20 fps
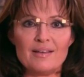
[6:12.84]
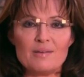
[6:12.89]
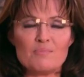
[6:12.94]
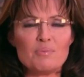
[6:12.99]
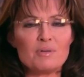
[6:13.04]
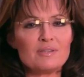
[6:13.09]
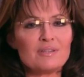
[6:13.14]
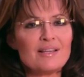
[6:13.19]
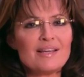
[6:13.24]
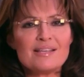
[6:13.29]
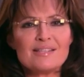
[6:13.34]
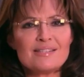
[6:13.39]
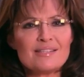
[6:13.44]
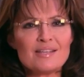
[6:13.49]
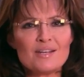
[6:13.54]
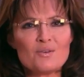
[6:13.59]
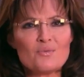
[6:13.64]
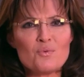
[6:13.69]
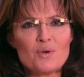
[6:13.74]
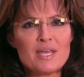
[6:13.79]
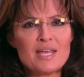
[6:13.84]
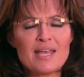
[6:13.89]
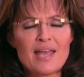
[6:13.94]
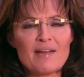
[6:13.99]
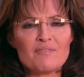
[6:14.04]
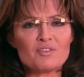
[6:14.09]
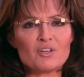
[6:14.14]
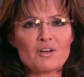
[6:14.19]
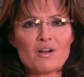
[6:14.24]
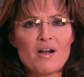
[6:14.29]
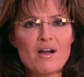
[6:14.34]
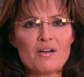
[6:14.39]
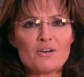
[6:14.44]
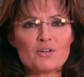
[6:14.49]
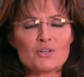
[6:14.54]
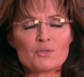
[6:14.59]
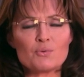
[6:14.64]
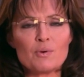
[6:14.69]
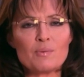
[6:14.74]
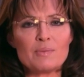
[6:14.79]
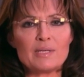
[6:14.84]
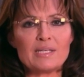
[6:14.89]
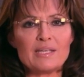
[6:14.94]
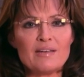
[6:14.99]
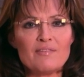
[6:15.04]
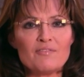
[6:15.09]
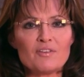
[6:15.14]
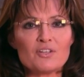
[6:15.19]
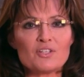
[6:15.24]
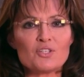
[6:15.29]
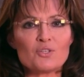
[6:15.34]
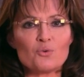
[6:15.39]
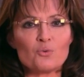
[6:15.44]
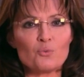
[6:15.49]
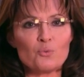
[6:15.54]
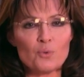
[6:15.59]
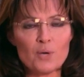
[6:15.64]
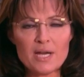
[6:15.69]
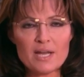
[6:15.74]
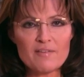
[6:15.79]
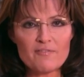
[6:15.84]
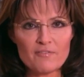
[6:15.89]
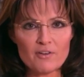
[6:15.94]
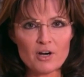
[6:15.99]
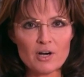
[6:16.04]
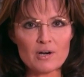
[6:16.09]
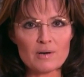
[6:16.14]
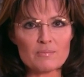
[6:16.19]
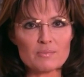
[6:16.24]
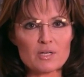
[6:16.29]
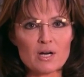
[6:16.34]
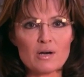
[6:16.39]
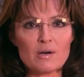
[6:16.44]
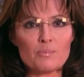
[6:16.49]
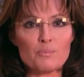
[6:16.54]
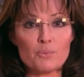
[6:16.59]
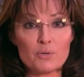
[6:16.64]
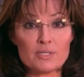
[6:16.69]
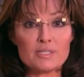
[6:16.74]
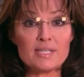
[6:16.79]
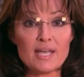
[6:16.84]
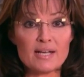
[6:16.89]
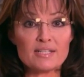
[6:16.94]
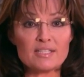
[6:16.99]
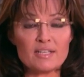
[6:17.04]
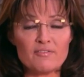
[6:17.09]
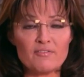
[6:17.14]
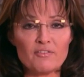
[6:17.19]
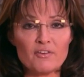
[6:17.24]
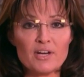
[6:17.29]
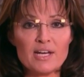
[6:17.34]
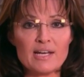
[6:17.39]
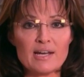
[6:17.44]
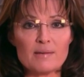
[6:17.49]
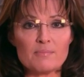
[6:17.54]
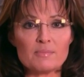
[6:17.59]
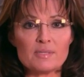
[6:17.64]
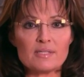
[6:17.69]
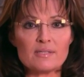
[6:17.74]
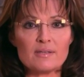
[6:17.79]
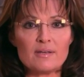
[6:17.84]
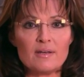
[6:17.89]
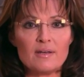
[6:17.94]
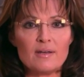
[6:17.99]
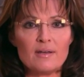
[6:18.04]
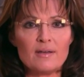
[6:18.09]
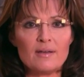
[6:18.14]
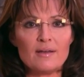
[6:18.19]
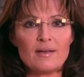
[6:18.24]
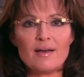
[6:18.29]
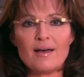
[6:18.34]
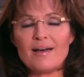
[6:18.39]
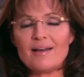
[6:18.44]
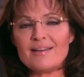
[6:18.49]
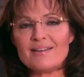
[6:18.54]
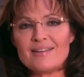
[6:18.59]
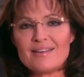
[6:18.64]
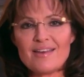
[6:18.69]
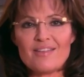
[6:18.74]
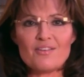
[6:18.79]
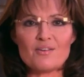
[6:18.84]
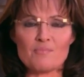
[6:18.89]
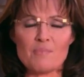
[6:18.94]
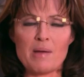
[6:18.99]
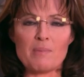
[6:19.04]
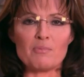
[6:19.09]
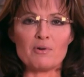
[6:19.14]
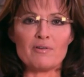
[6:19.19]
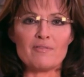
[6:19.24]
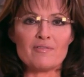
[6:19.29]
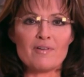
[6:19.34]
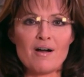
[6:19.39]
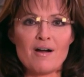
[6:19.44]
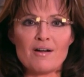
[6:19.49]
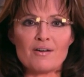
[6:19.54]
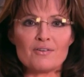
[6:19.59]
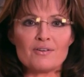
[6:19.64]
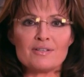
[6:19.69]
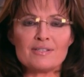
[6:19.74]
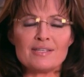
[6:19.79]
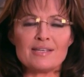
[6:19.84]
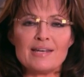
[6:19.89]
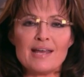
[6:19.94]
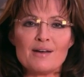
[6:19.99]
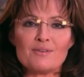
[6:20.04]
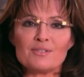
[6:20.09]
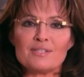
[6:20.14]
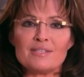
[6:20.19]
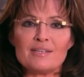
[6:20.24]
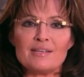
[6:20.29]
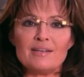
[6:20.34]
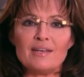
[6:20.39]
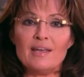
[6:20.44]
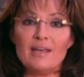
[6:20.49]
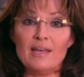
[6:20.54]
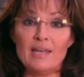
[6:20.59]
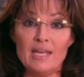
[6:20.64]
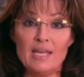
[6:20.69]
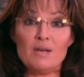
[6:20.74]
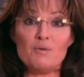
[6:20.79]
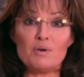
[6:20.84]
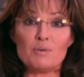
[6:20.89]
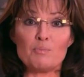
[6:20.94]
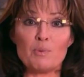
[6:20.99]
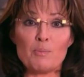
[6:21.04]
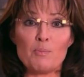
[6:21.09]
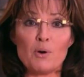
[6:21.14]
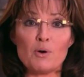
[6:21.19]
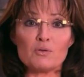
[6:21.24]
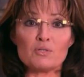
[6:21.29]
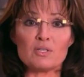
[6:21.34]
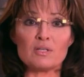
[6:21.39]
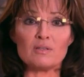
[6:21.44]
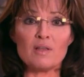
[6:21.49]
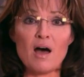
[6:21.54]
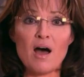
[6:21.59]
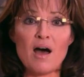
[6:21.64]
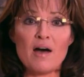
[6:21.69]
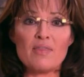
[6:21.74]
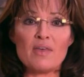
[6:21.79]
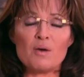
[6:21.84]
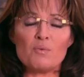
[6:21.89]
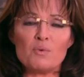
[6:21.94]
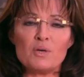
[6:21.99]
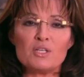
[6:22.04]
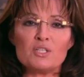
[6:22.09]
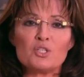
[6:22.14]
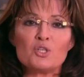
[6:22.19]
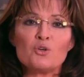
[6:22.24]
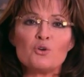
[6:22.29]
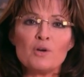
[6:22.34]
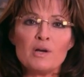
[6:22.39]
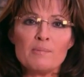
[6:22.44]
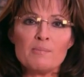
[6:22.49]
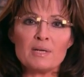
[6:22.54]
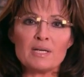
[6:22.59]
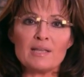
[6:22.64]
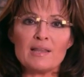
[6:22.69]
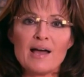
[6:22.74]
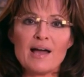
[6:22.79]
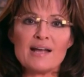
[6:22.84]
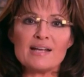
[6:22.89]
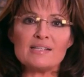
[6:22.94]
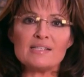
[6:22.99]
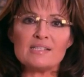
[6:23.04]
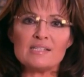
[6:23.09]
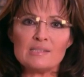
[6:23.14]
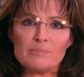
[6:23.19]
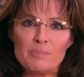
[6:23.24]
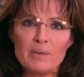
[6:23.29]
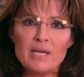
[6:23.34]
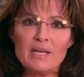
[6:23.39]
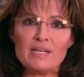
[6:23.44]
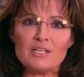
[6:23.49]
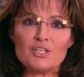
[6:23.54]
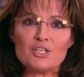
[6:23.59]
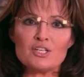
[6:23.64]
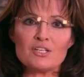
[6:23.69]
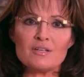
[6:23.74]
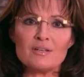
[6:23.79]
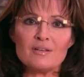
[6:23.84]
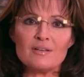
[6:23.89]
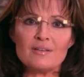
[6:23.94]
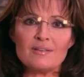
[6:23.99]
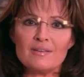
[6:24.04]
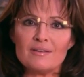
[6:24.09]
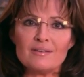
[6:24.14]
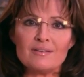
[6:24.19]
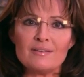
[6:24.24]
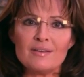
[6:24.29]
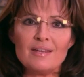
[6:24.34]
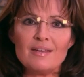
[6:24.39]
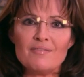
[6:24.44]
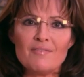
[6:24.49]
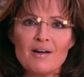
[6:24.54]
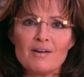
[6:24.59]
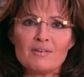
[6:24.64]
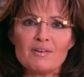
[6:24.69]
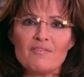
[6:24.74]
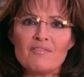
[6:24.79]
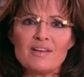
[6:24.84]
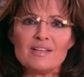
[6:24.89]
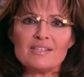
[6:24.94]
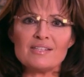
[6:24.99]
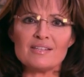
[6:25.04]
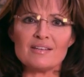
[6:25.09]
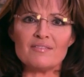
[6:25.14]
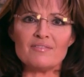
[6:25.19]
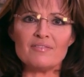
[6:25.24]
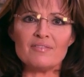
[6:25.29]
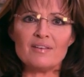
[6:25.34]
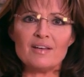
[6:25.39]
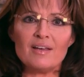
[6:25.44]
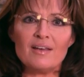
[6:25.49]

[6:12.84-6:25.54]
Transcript: But less than a week after Congresswoman Giffords reaffirmed our protected freedoms, another member of Congress announced that he would propose a law that would criminalize speech that he found offensive.